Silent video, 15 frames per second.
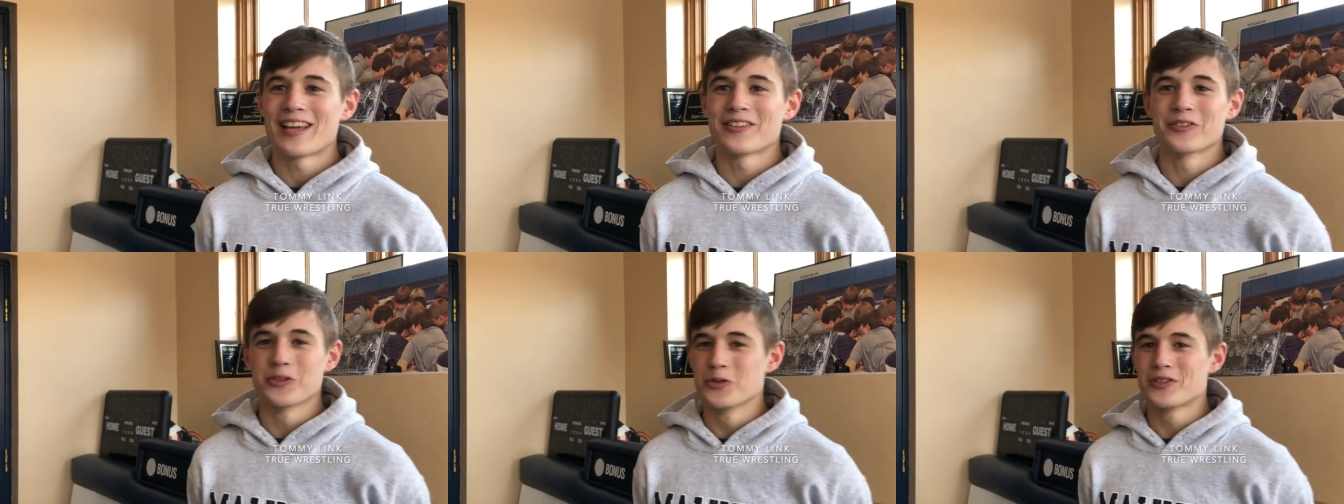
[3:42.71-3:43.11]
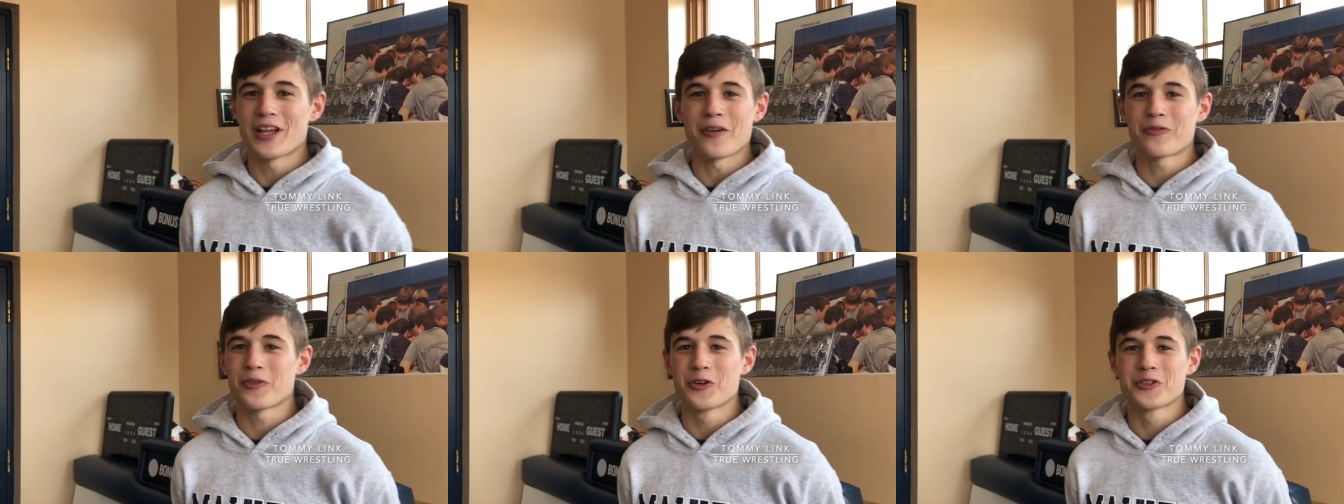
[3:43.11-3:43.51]
lose
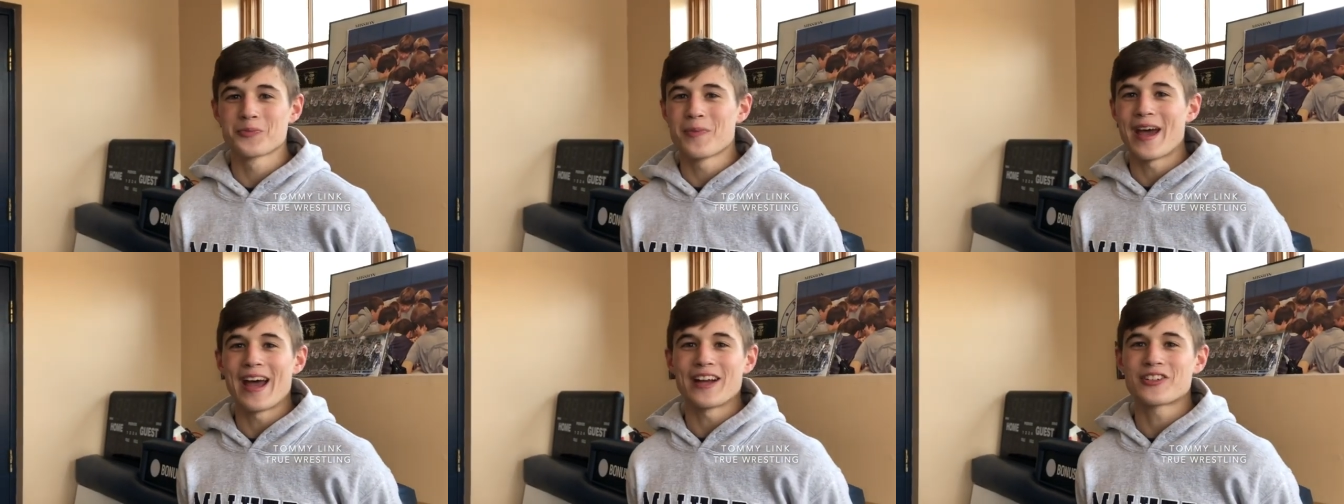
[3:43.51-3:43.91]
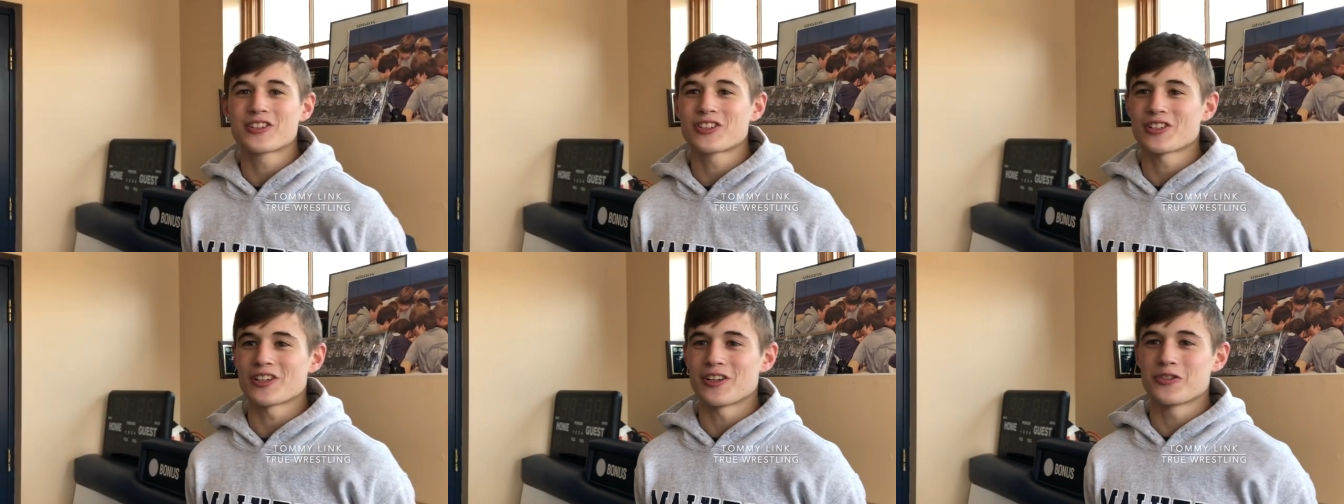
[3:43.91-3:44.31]
that first match,
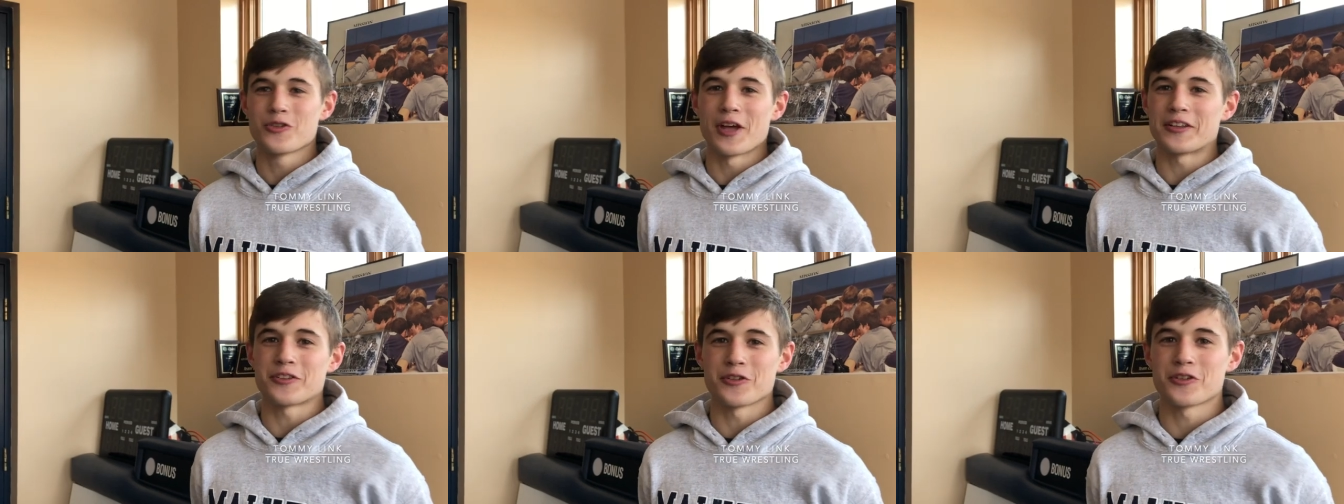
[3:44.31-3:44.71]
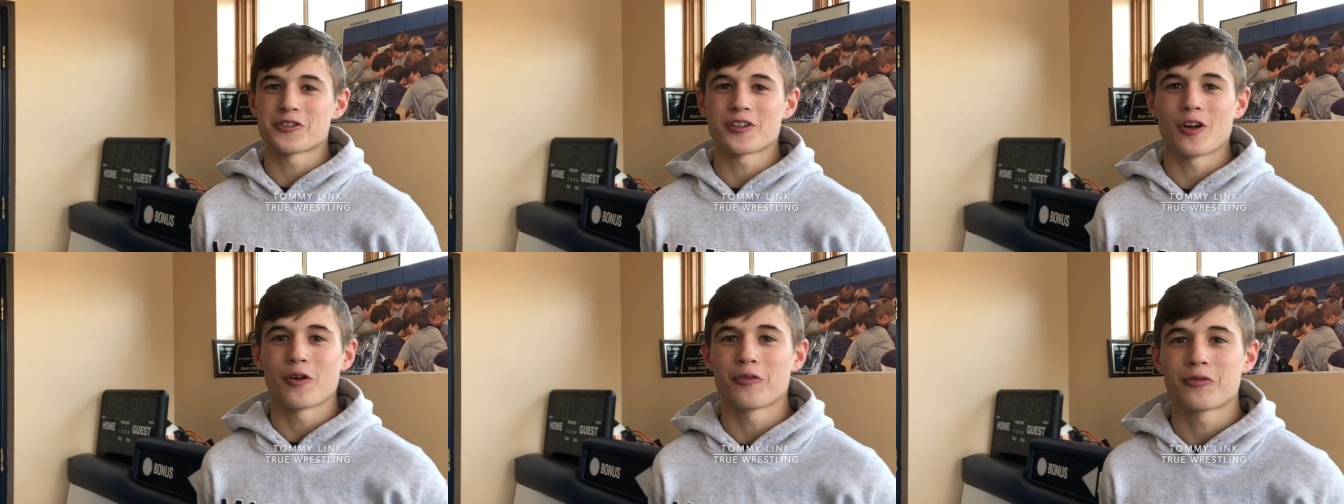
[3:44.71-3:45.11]
and do that to
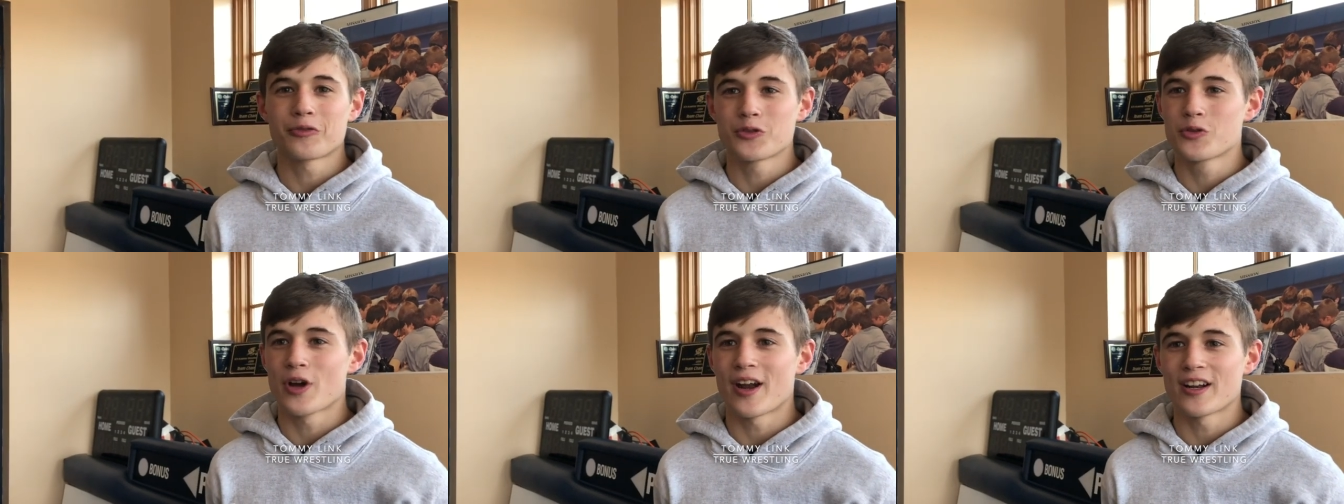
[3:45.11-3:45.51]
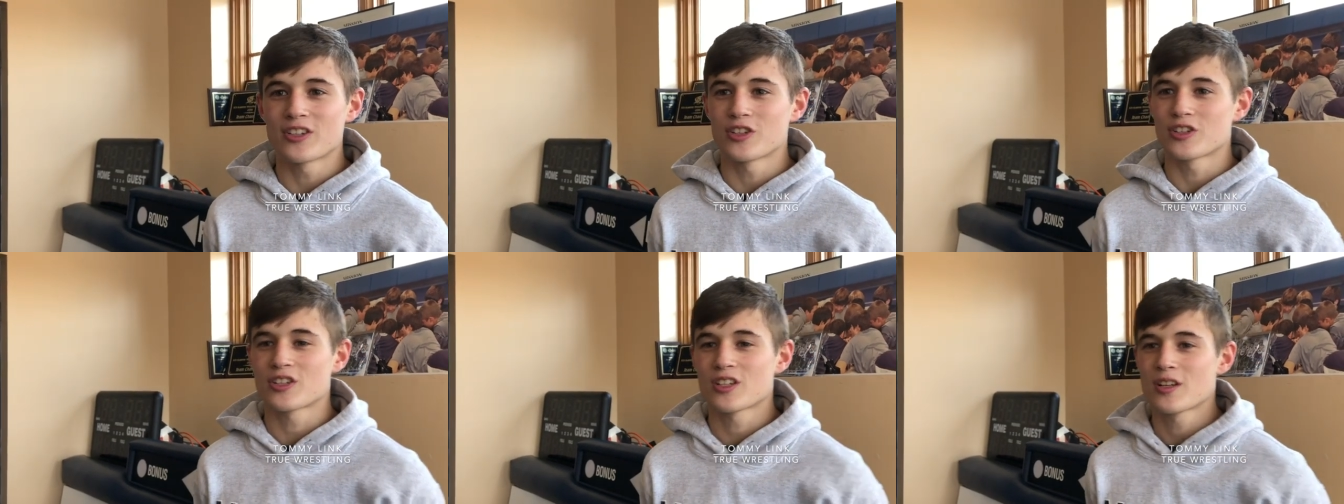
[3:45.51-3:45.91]
yourself. Yeah. You gotta
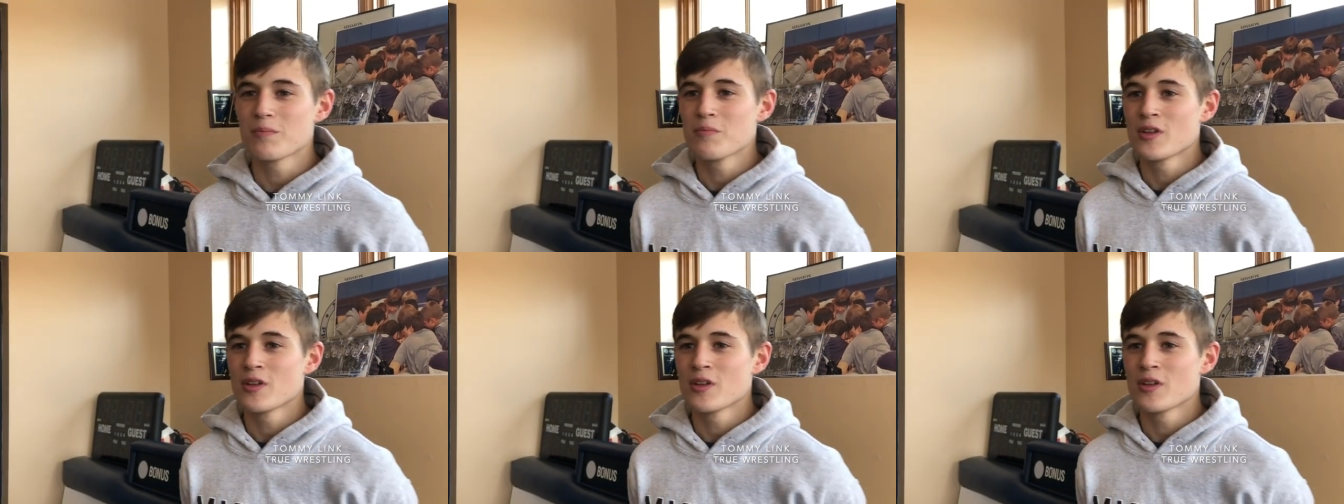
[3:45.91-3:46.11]
just